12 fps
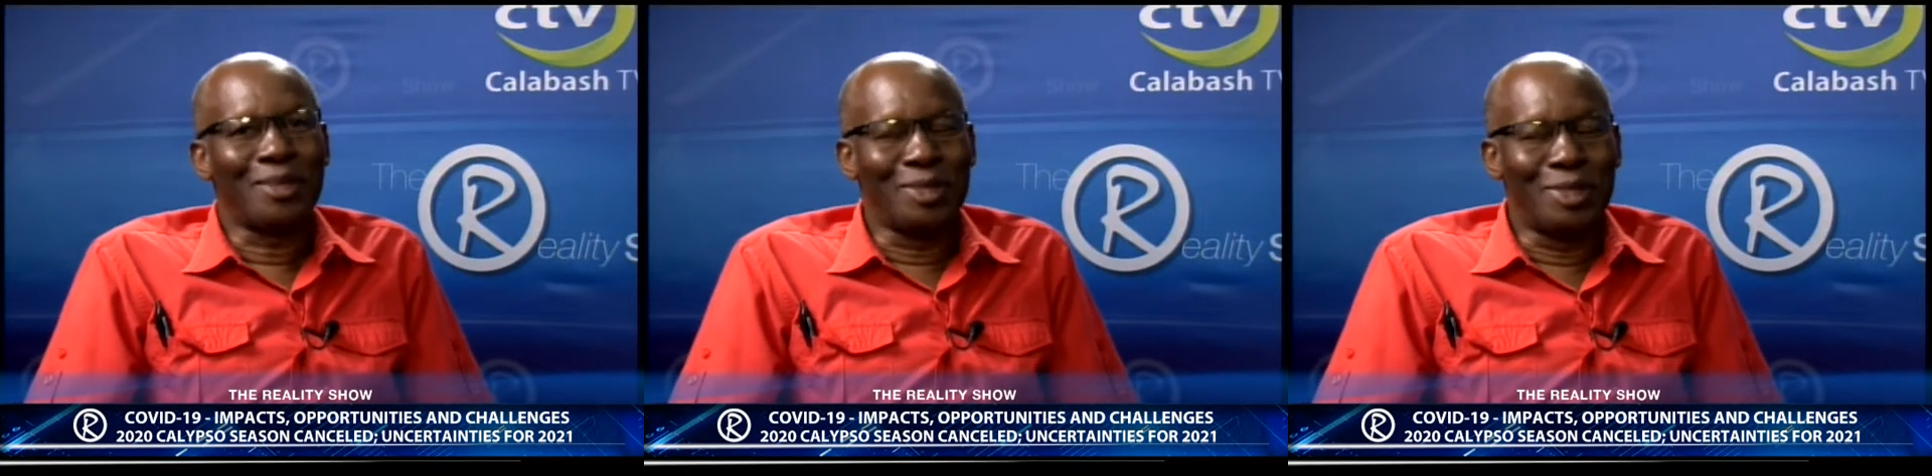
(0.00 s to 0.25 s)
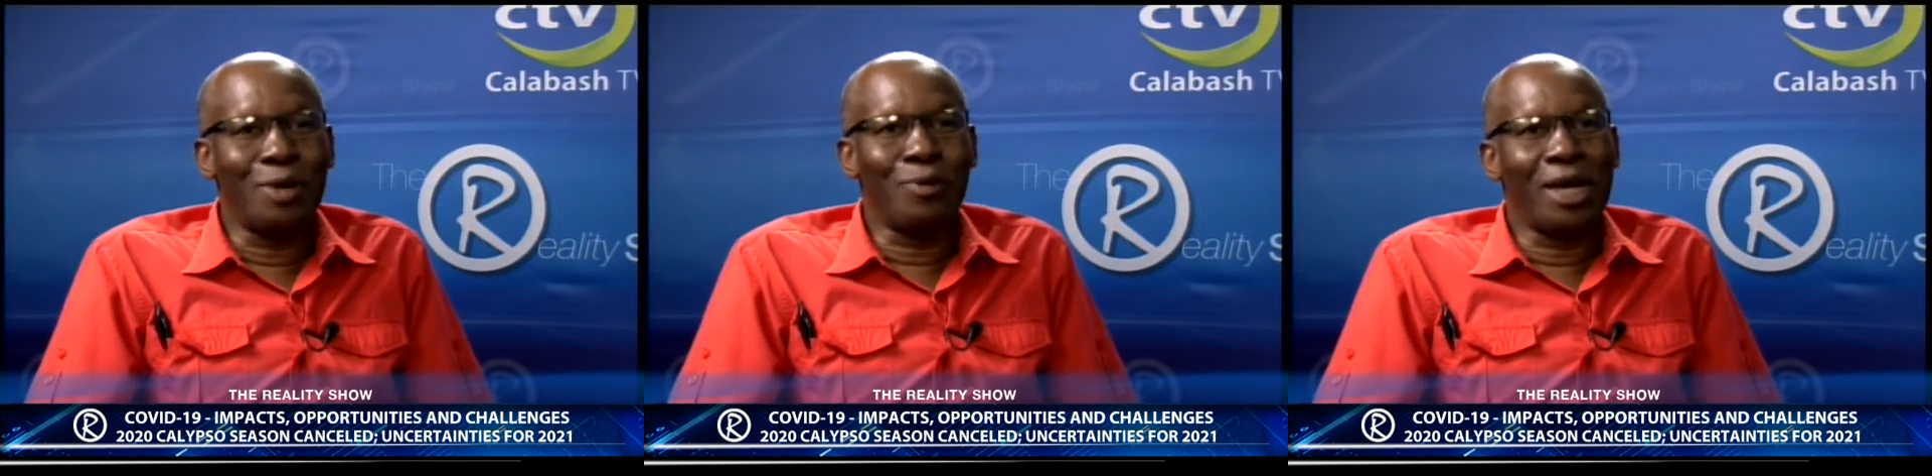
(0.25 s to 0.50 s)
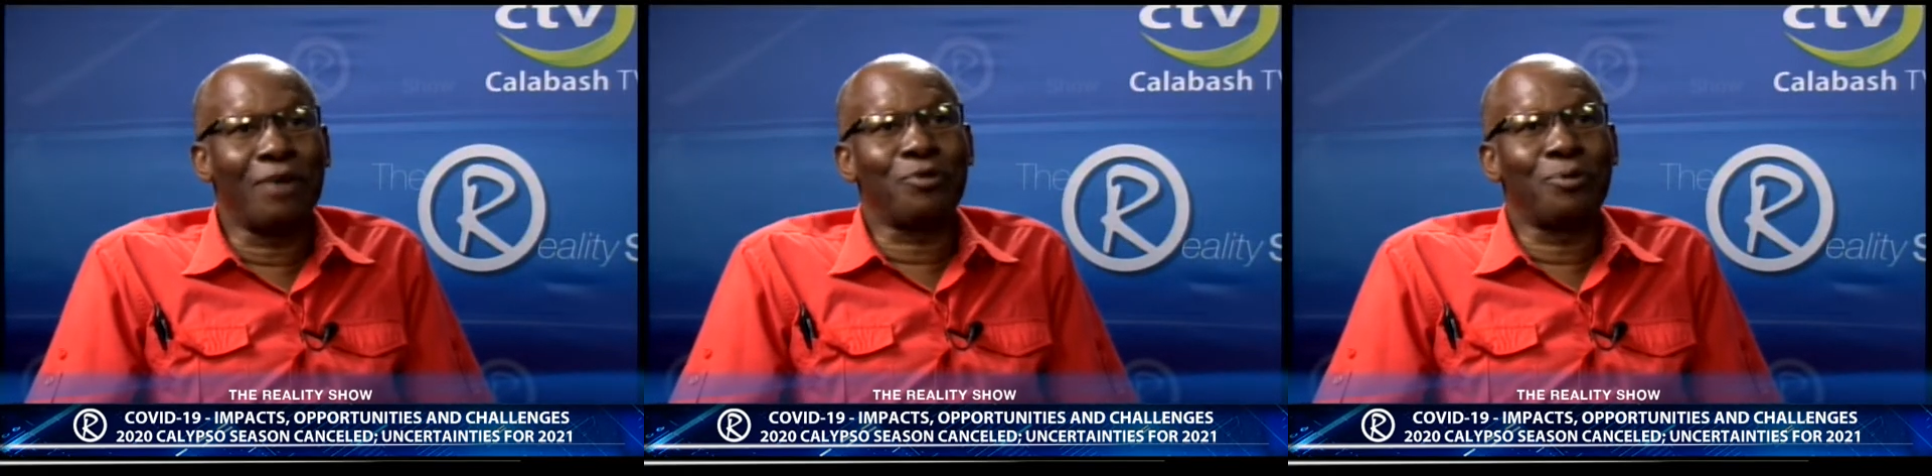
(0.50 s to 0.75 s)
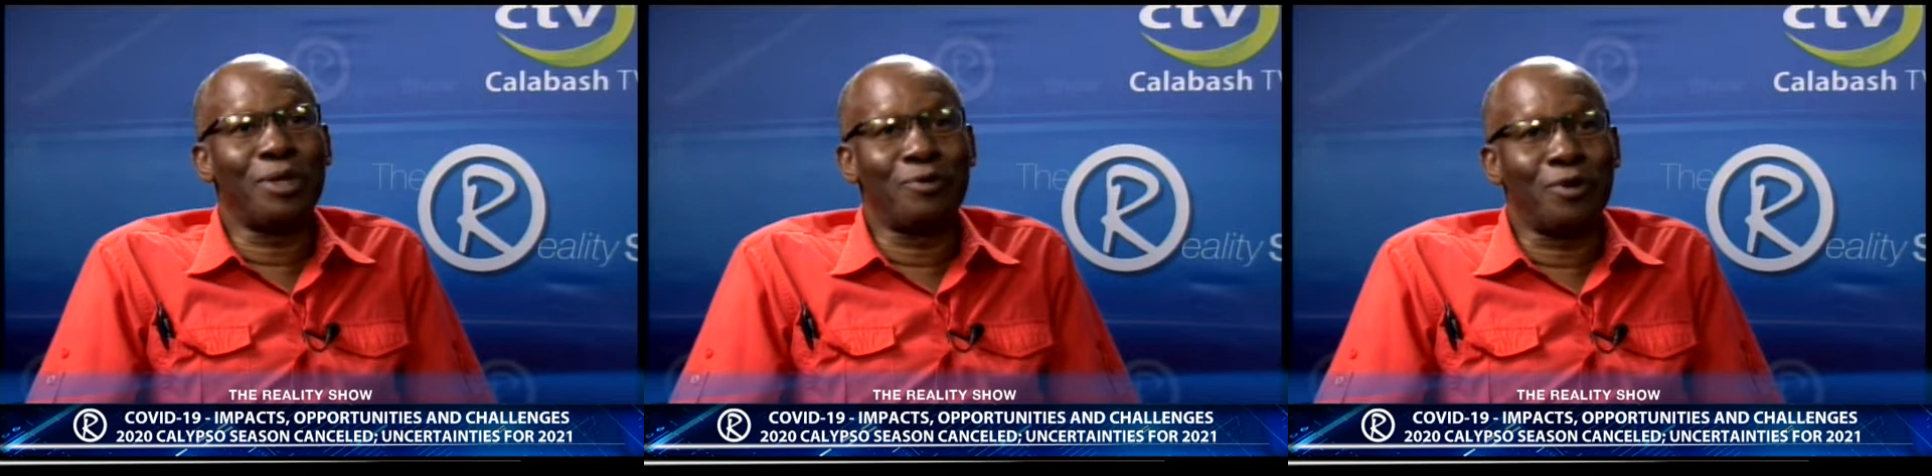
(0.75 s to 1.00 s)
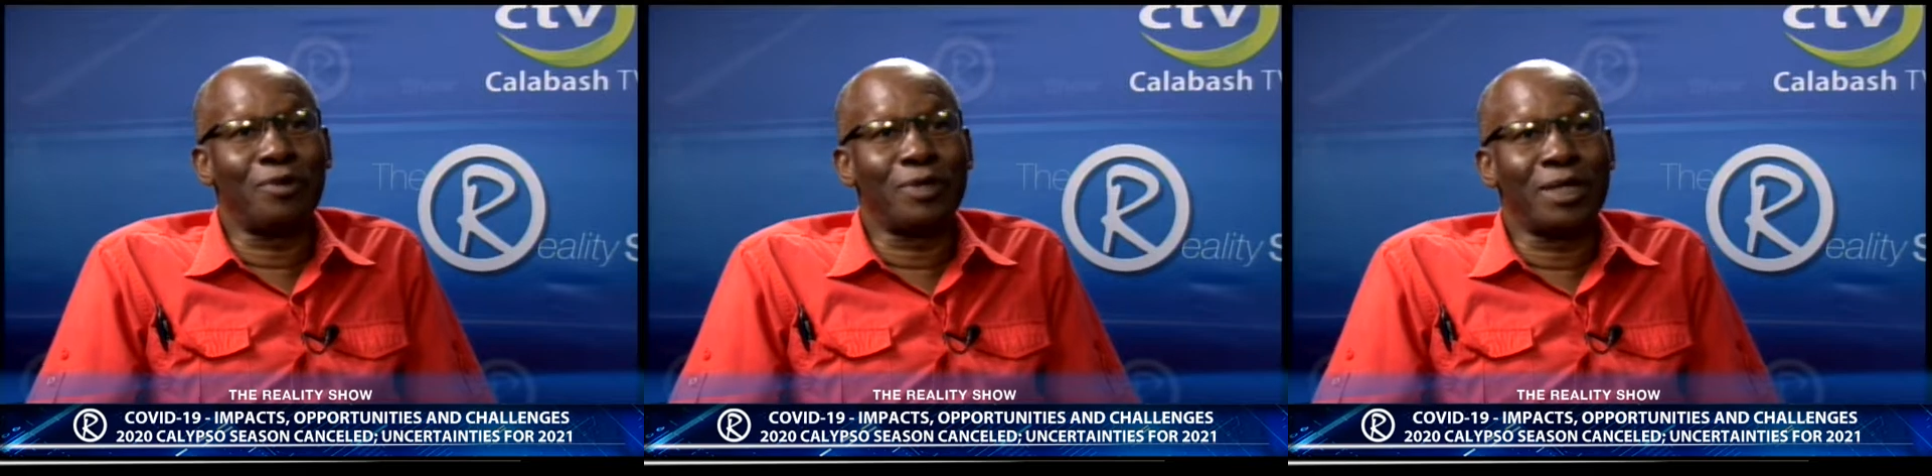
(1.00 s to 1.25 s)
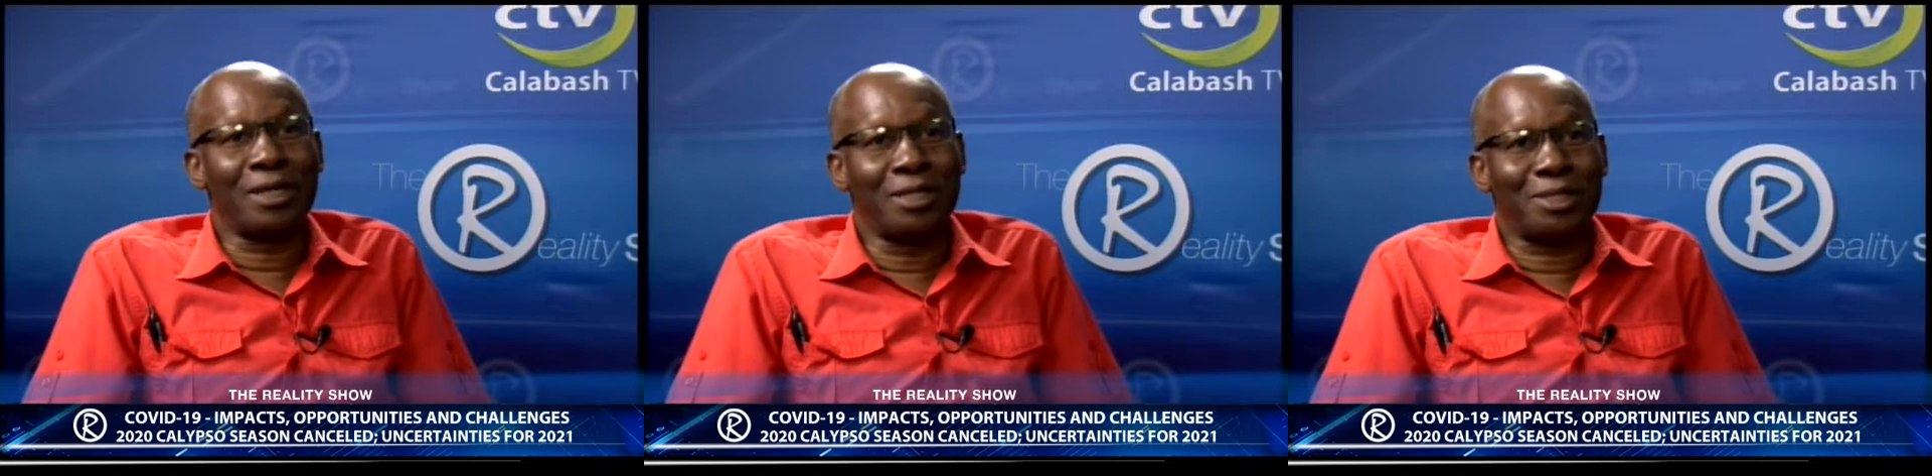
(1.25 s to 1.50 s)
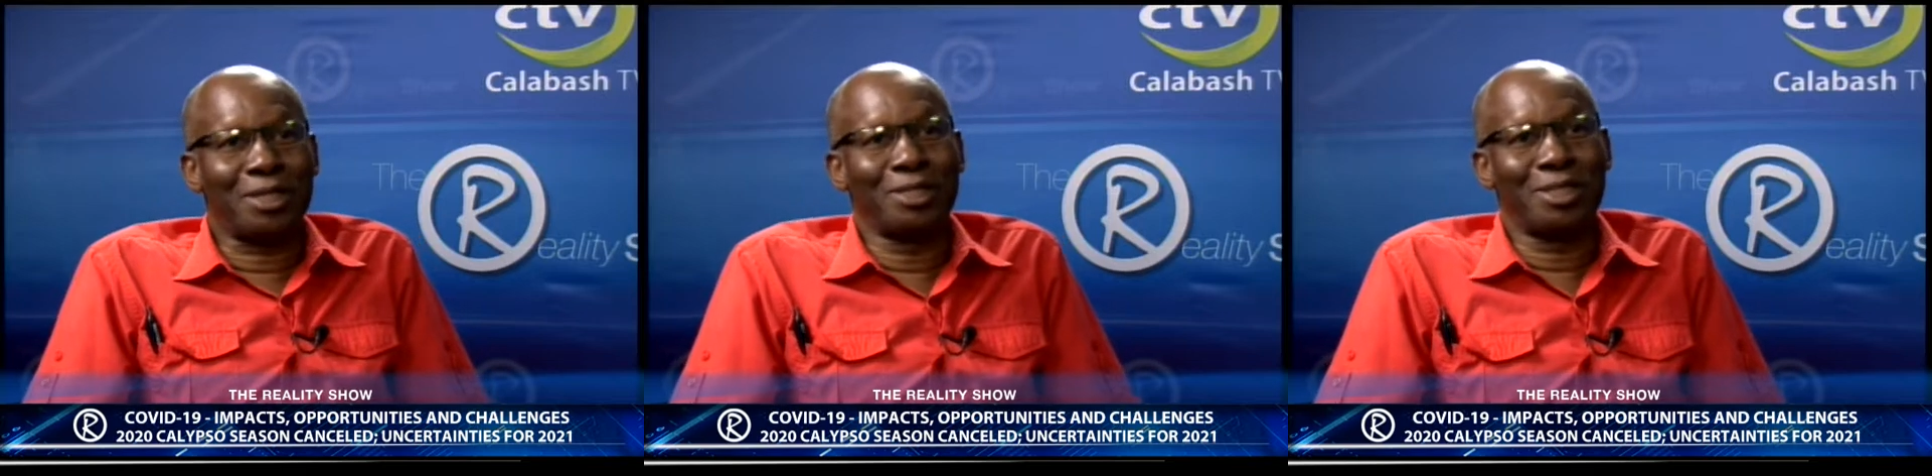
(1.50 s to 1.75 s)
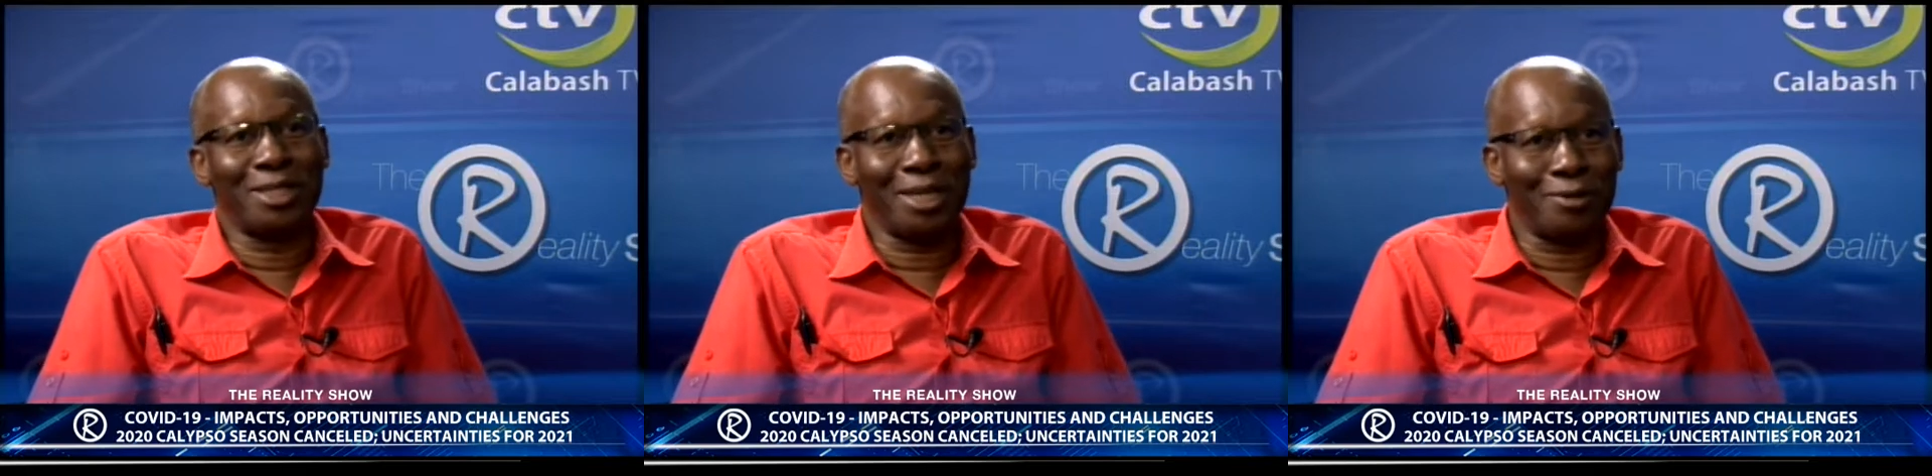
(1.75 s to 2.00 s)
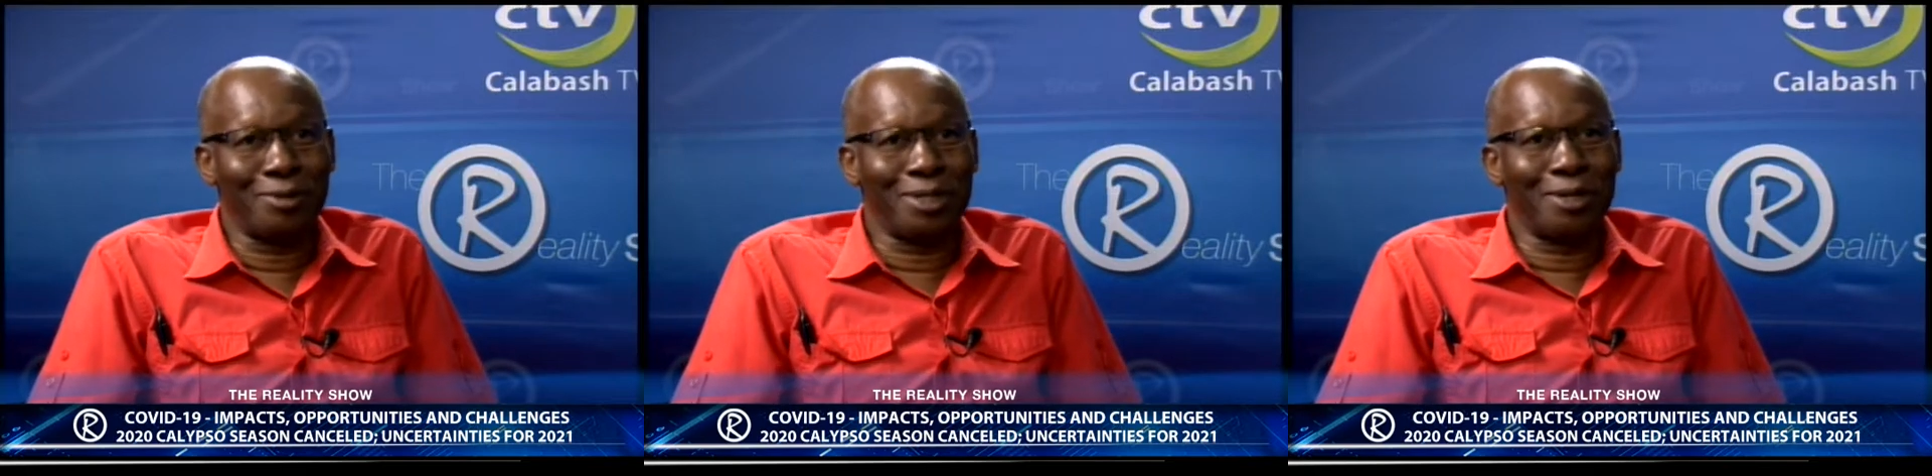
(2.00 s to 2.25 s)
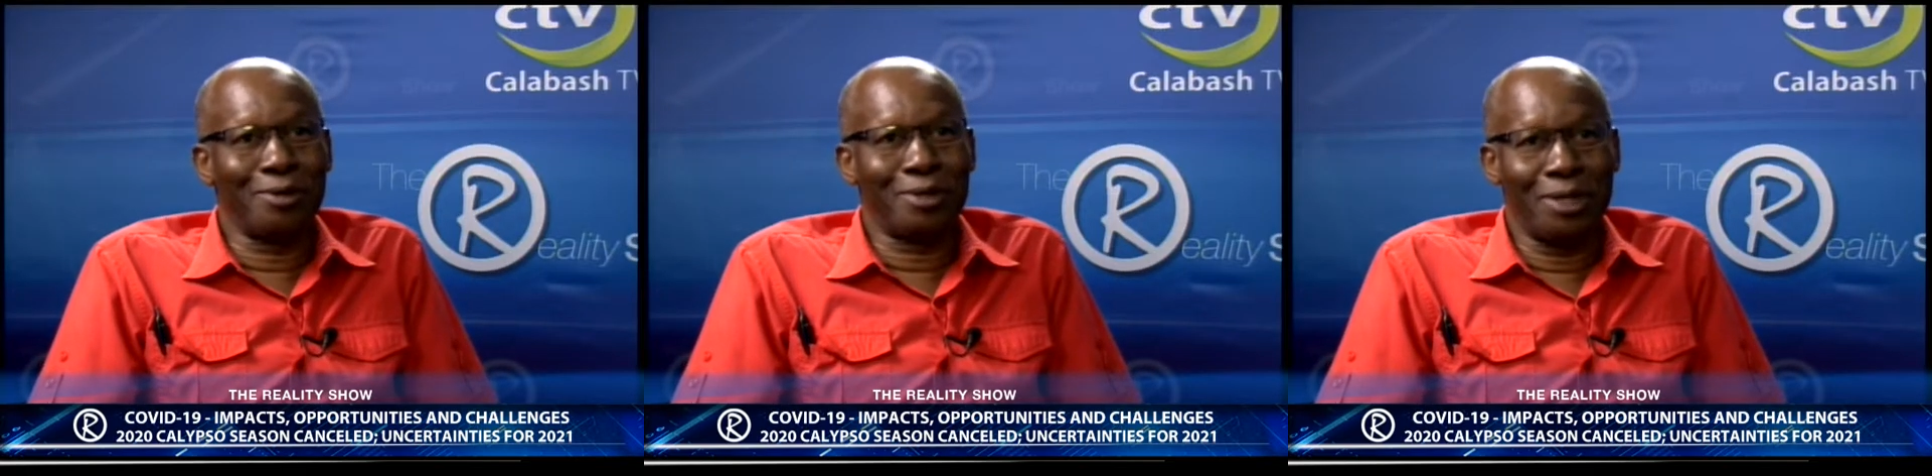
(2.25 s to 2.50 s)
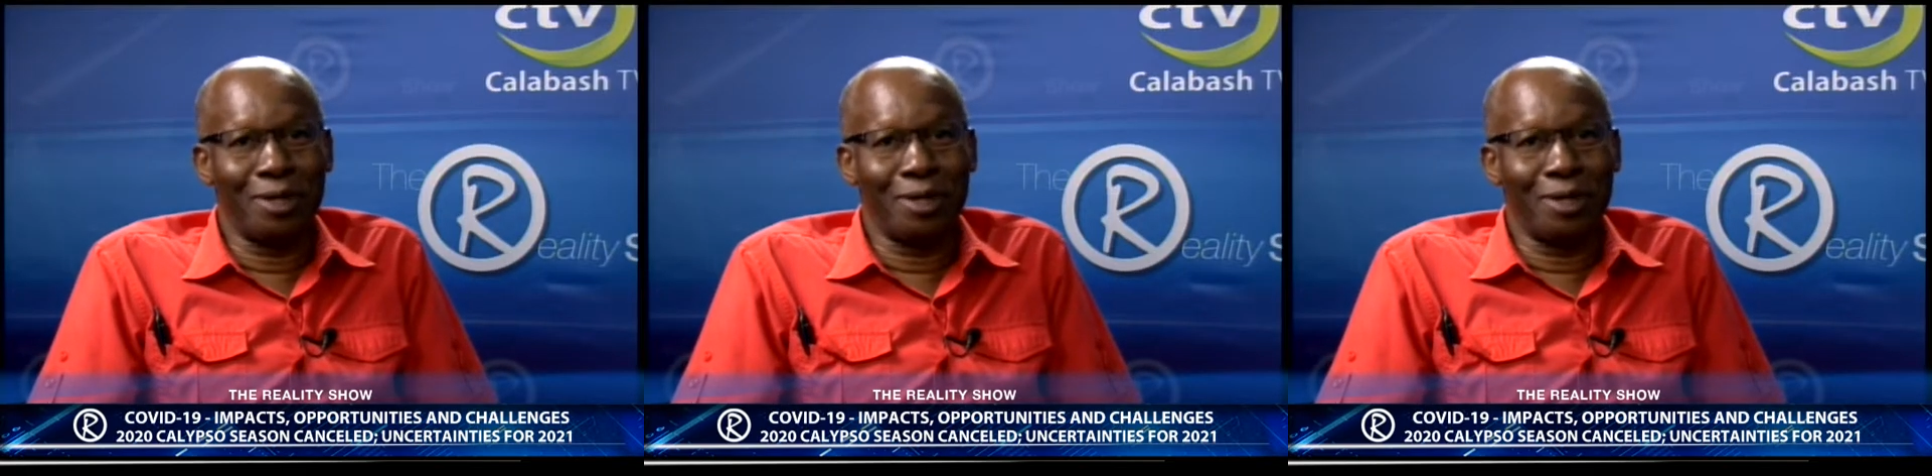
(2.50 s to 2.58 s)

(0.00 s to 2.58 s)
they would have to be involved in that discussion, I could tell you. They